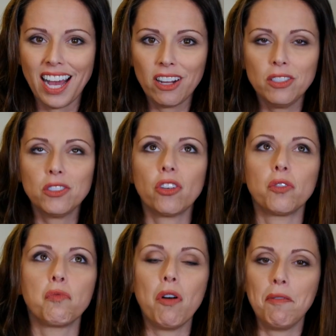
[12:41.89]
How do you
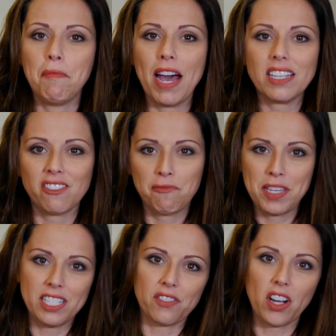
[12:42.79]
turn one massive
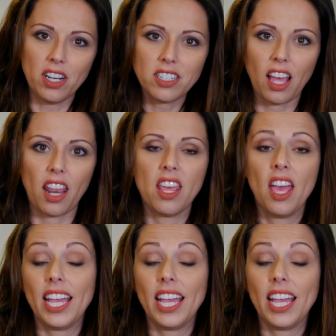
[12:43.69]
piece of content